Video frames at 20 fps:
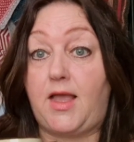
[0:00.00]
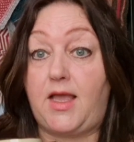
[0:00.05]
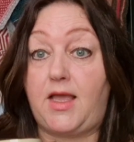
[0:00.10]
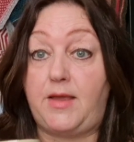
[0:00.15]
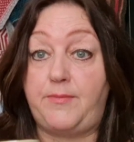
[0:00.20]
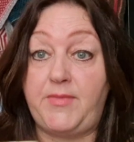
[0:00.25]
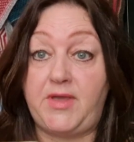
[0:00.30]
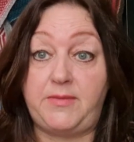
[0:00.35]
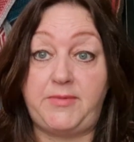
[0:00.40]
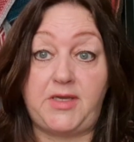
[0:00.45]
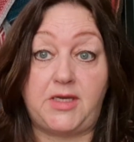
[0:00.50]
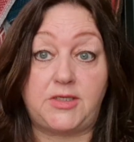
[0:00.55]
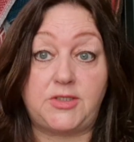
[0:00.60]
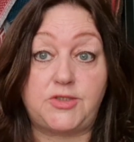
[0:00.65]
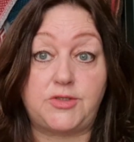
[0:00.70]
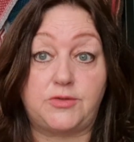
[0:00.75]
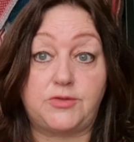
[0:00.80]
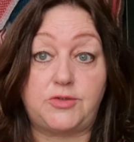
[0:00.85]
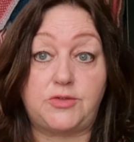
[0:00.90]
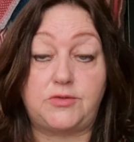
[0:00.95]
Maybe I
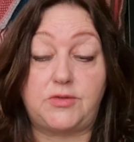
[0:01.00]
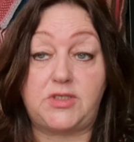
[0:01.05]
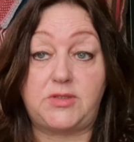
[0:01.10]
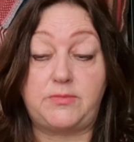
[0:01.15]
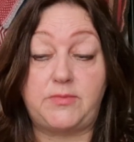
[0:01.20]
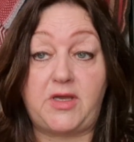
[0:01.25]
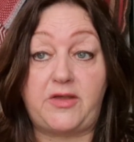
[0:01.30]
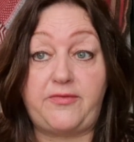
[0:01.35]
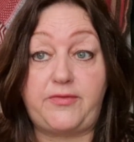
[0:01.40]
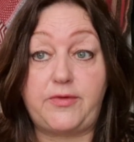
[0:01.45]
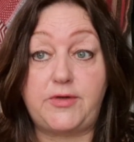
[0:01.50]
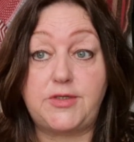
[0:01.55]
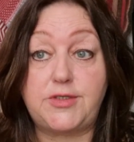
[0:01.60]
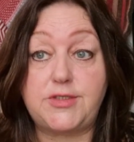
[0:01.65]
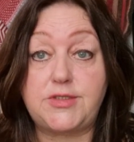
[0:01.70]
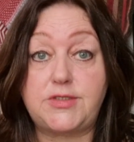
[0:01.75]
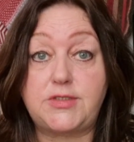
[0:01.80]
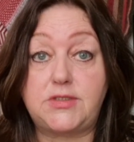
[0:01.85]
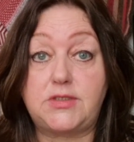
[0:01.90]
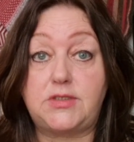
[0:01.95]
told you in my
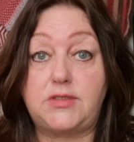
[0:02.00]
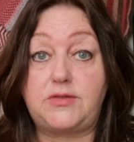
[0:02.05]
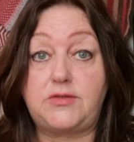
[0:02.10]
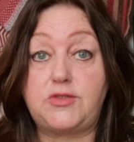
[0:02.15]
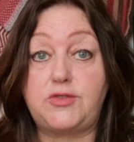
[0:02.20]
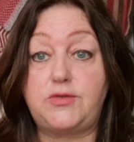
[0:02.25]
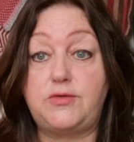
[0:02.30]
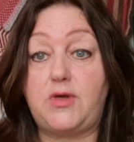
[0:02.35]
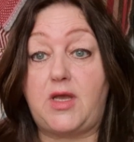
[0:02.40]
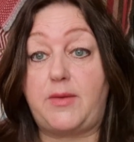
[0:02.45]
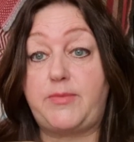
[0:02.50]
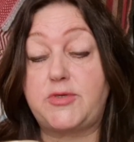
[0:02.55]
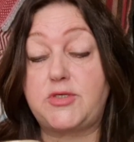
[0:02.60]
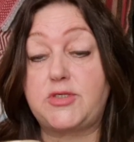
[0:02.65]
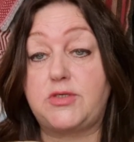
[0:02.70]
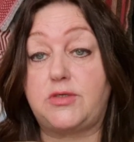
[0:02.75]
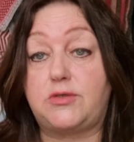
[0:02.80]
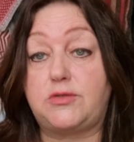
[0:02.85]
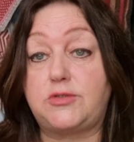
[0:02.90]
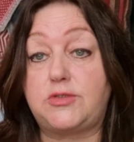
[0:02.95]
first 2
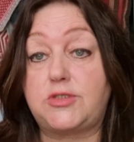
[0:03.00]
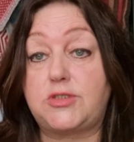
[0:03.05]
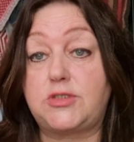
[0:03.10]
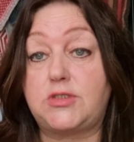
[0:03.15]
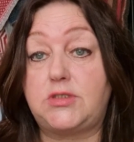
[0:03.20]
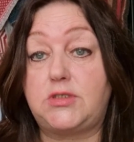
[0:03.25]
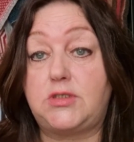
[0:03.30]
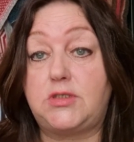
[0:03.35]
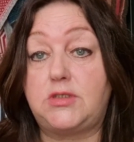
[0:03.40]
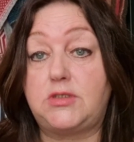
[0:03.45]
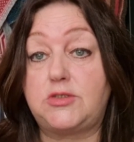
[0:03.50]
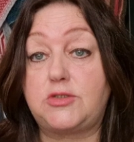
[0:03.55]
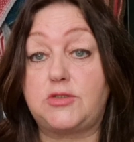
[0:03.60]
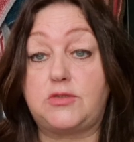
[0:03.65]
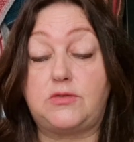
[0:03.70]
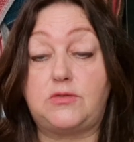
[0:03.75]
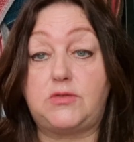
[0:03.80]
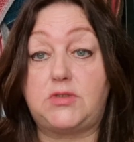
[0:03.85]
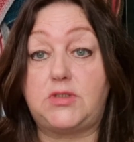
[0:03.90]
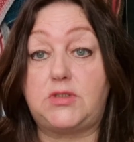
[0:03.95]
episodes.
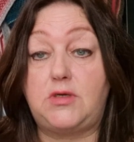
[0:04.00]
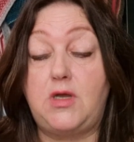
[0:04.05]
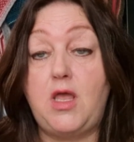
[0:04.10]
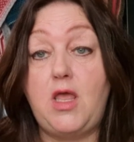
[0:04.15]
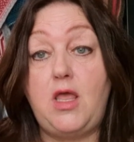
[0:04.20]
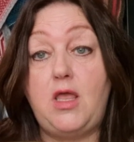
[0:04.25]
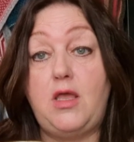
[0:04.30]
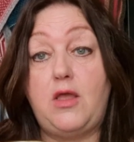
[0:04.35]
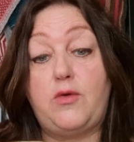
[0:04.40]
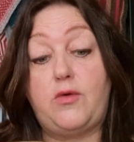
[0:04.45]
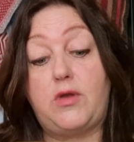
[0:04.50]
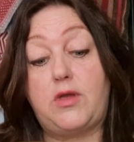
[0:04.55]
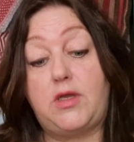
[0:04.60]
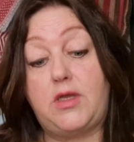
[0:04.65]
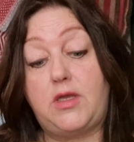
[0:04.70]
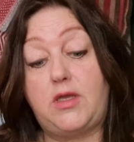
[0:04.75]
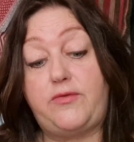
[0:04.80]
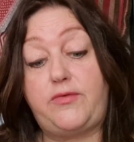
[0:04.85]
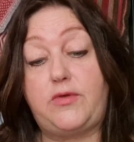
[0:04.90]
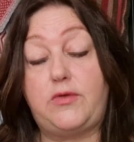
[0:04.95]
So
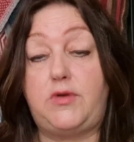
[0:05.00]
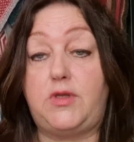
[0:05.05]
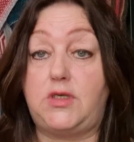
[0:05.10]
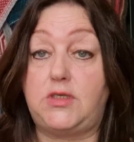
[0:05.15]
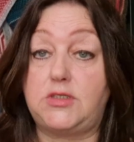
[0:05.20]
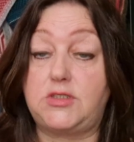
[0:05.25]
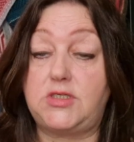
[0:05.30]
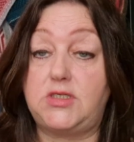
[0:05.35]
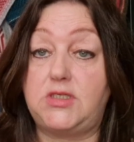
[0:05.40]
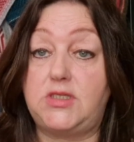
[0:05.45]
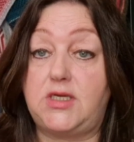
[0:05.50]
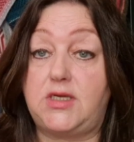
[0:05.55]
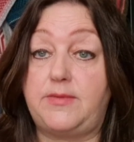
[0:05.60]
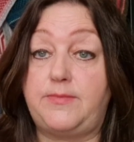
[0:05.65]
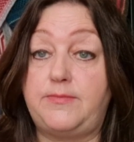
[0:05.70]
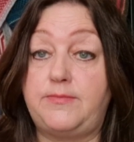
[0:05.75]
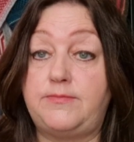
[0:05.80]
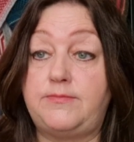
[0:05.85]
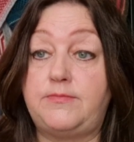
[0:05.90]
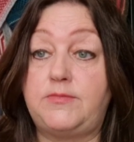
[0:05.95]
if you didn't see
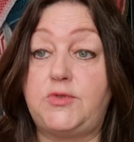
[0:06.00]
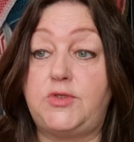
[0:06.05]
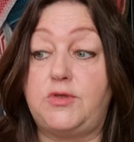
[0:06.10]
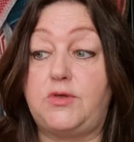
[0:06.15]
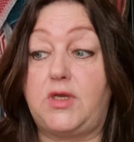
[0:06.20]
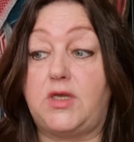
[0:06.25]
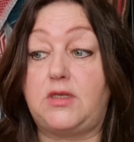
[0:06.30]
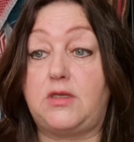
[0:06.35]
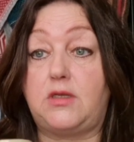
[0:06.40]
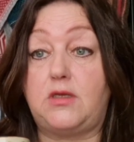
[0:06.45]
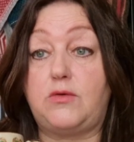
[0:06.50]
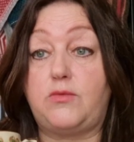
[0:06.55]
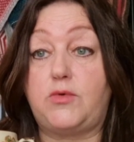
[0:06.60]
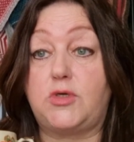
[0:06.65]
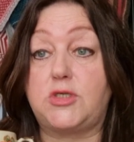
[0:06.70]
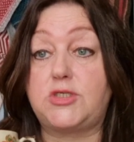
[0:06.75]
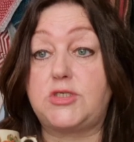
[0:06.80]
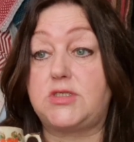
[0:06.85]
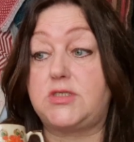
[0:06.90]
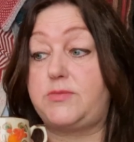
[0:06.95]
them, you can
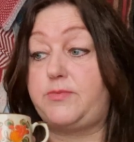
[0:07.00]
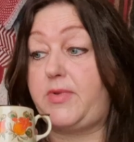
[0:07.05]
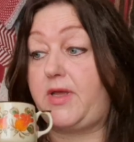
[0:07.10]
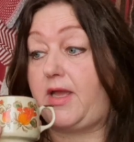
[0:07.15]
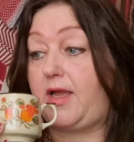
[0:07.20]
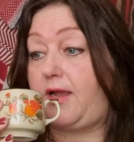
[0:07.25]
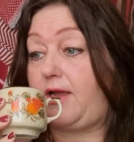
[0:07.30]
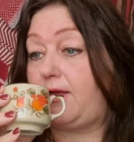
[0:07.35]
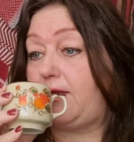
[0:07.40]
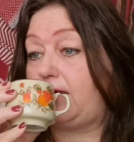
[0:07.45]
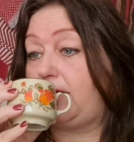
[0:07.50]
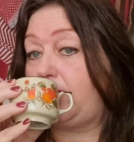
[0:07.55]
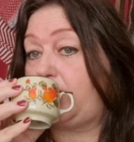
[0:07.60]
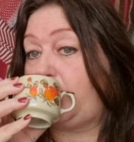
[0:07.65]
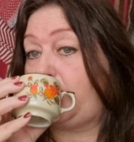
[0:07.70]
watch it back.